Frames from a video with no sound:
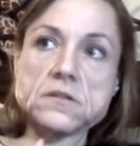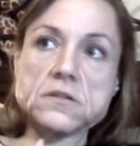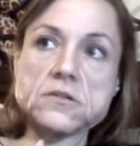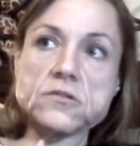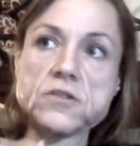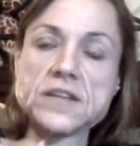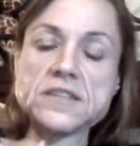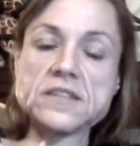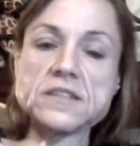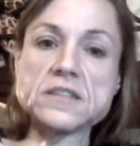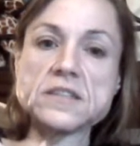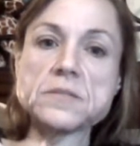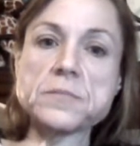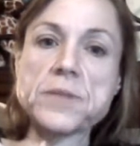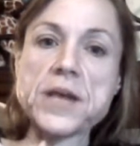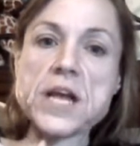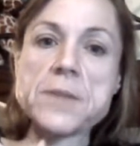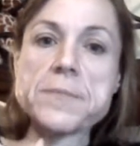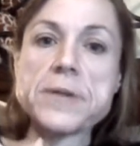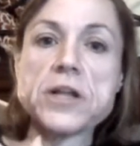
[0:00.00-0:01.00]
dresses,
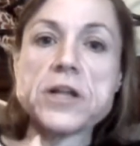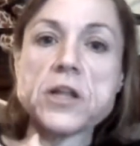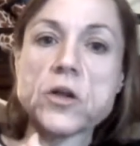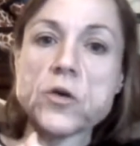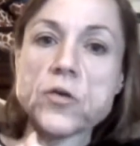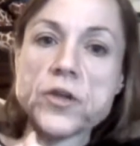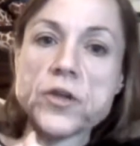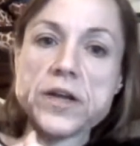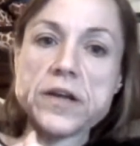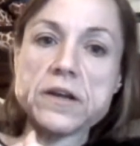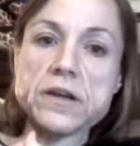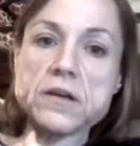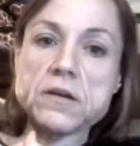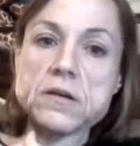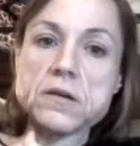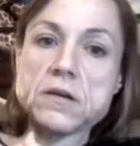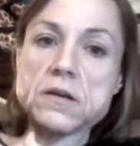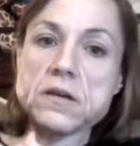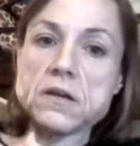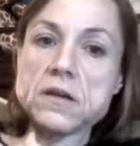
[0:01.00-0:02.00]
makeup, and clothing
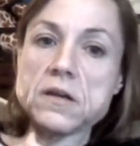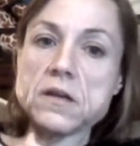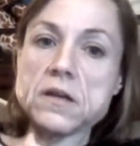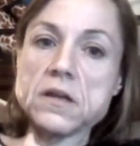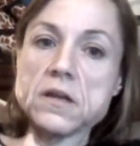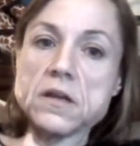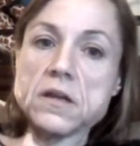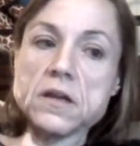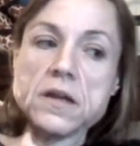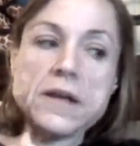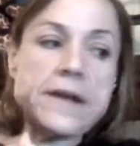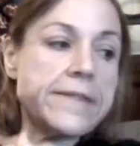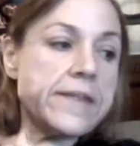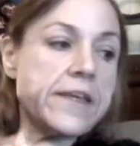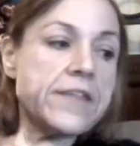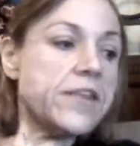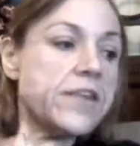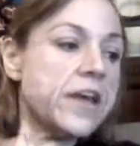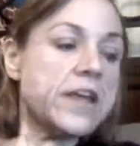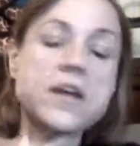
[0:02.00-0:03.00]

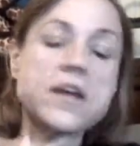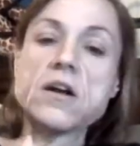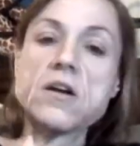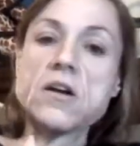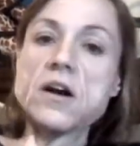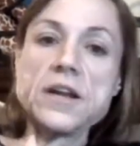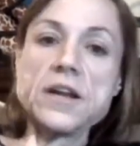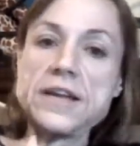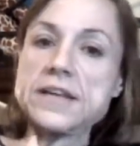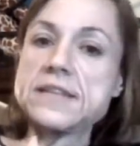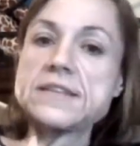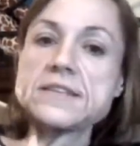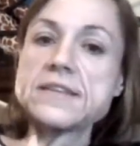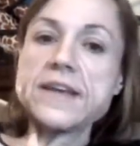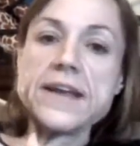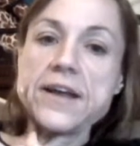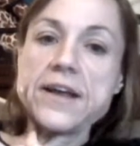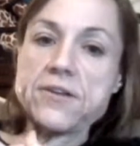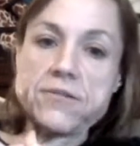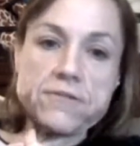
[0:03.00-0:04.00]
that young audience
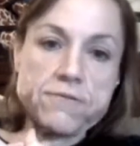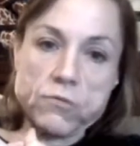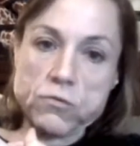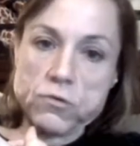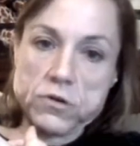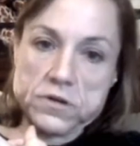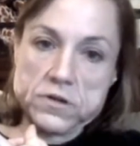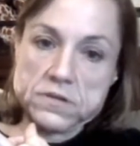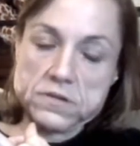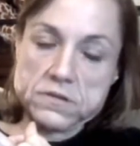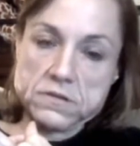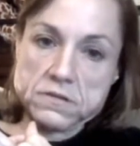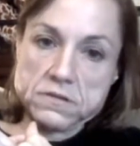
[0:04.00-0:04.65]
can't afford.